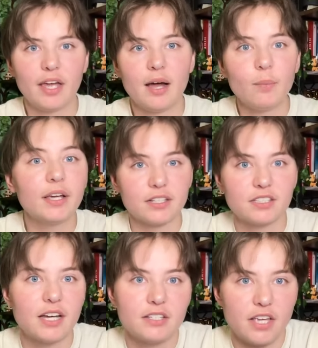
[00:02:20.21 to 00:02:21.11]
I'm like a
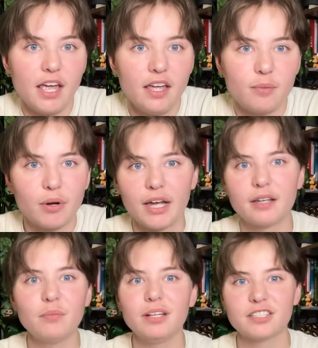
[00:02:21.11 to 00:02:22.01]
size 8, but I
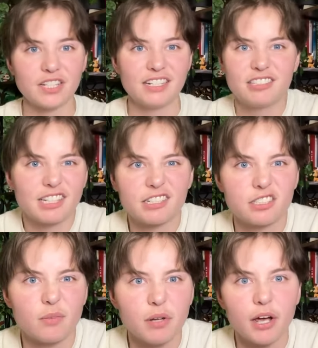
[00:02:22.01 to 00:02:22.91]
can be a size 6
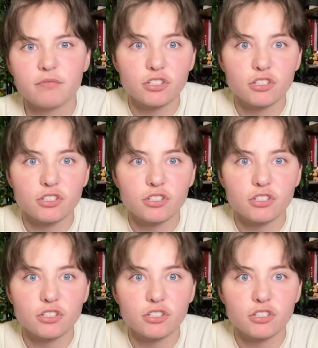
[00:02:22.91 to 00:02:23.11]
sometimes.